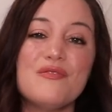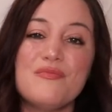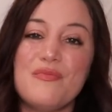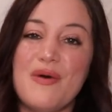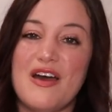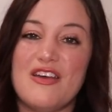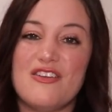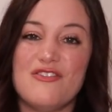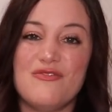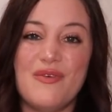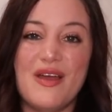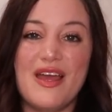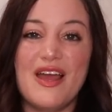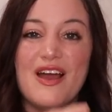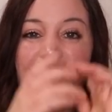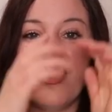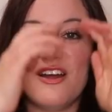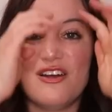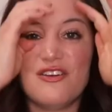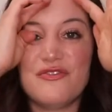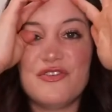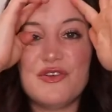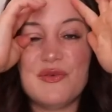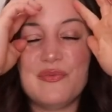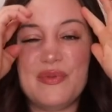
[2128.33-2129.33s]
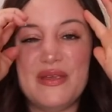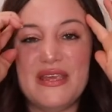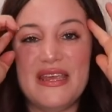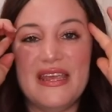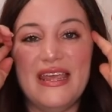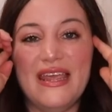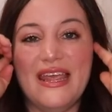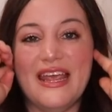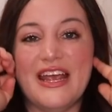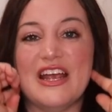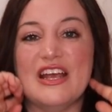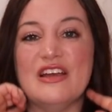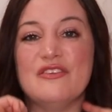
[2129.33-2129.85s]
the bottom of my heart for being
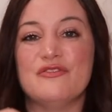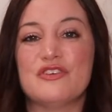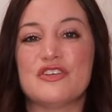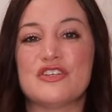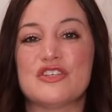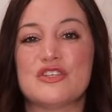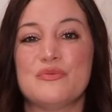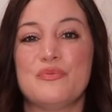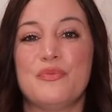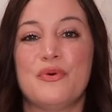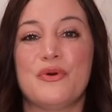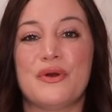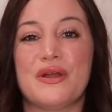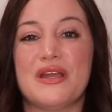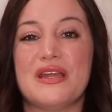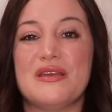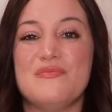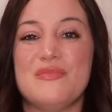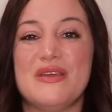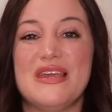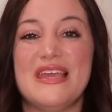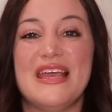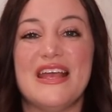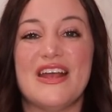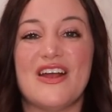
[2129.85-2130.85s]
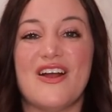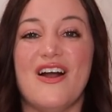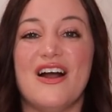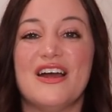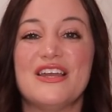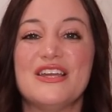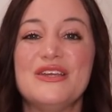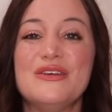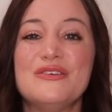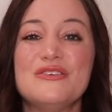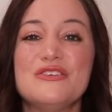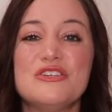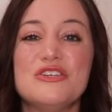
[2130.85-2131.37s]
here and for supporting me here on
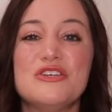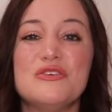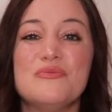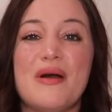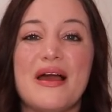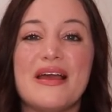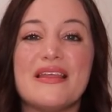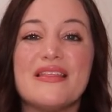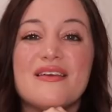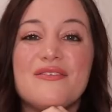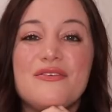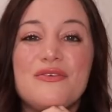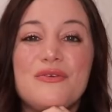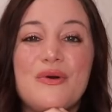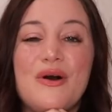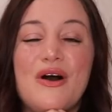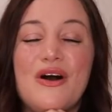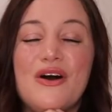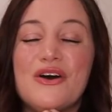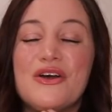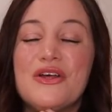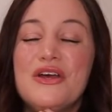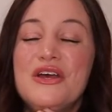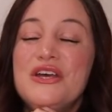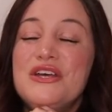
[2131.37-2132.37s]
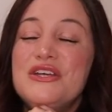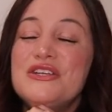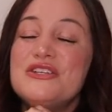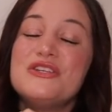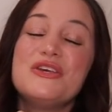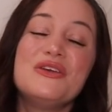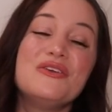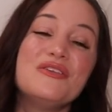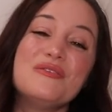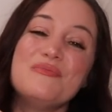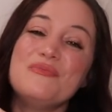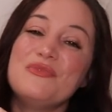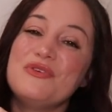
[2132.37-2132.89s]
YouTube. I love you all
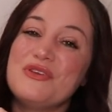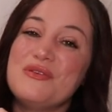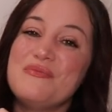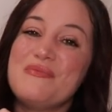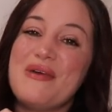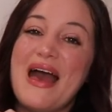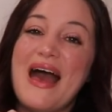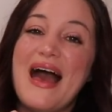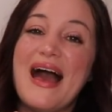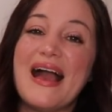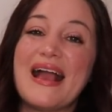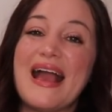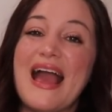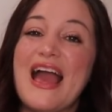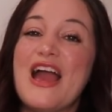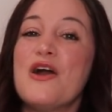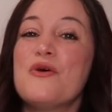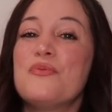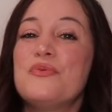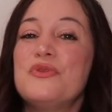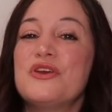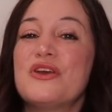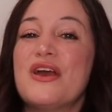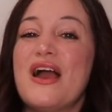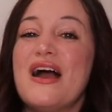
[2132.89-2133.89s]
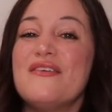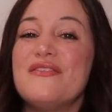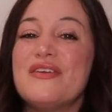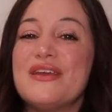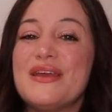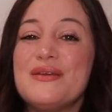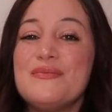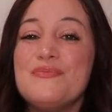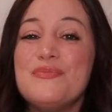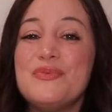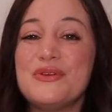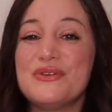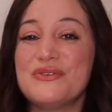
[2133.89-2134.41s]
to the moon and back. I hope that you're having
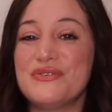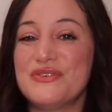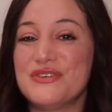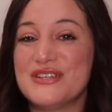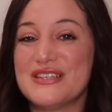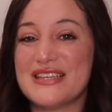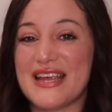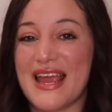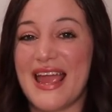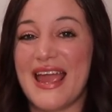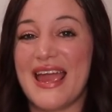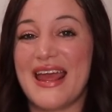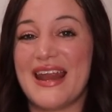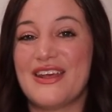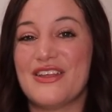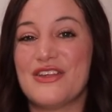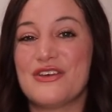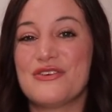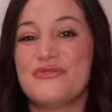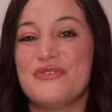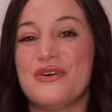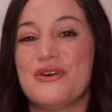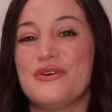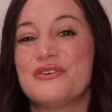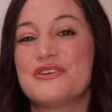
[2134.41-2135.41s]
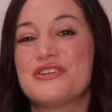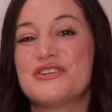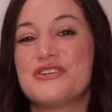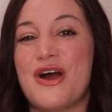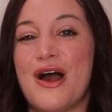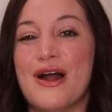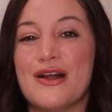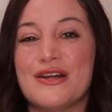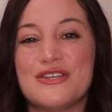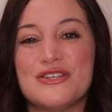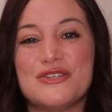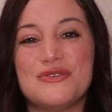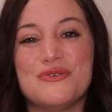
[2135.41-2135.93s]
a beautiful day and I look forward to
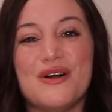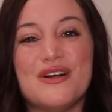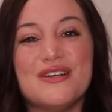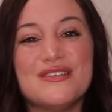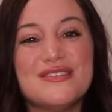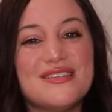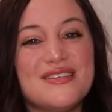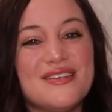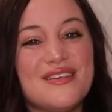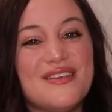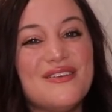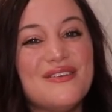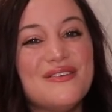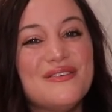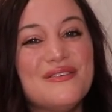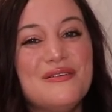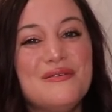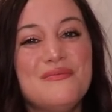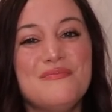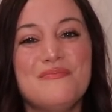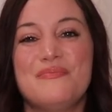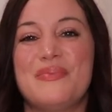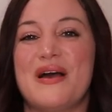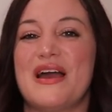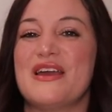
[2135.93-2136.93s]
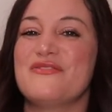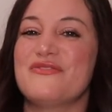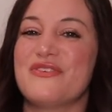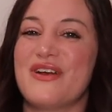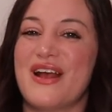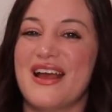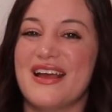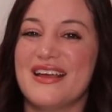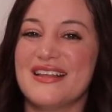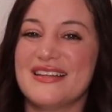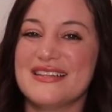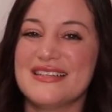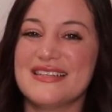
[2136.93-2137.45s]
talking to you all soon. Bye
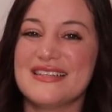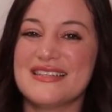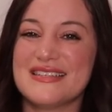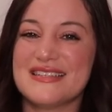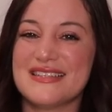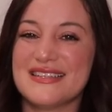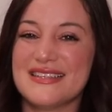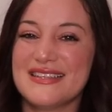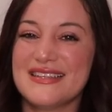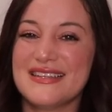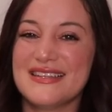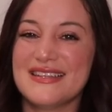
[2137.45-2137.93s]
friends.